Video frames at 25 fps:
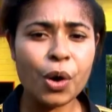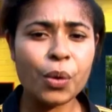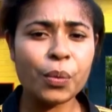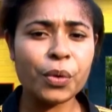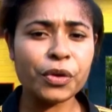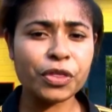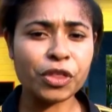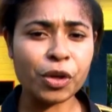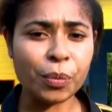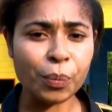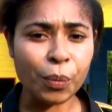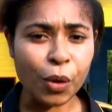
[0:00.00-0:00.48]

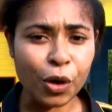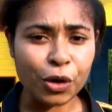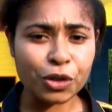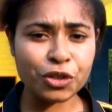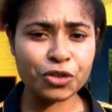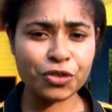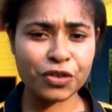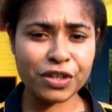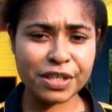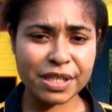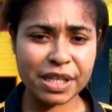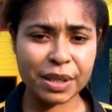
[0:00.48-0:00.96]
with the
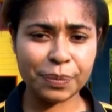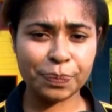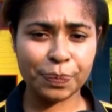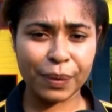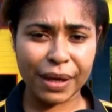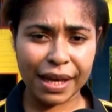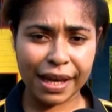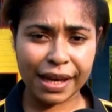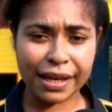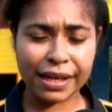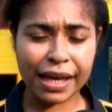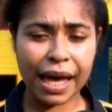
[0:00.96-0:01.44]
most recent
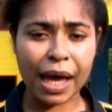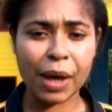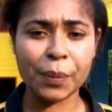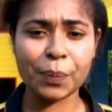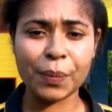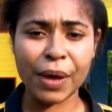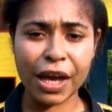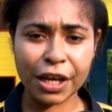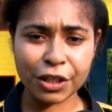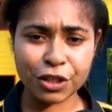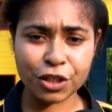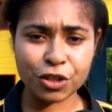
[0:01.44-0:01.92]
being a
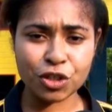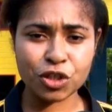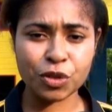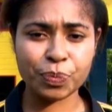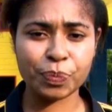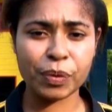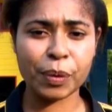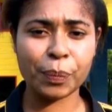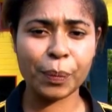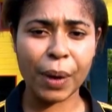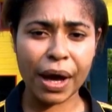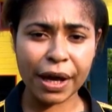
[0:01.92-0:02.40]
major
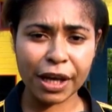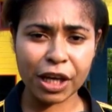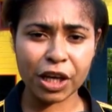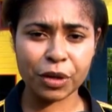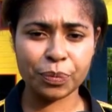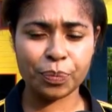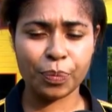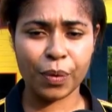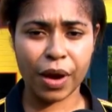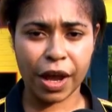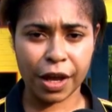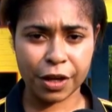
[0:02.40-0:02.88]

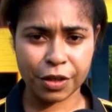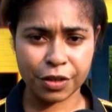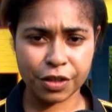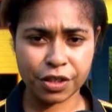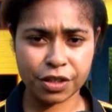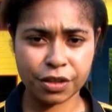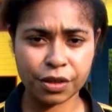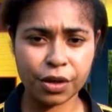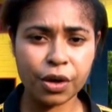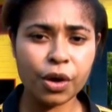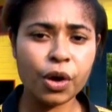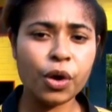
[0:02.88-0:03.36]
supermarket
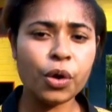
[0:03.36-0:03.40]
branch,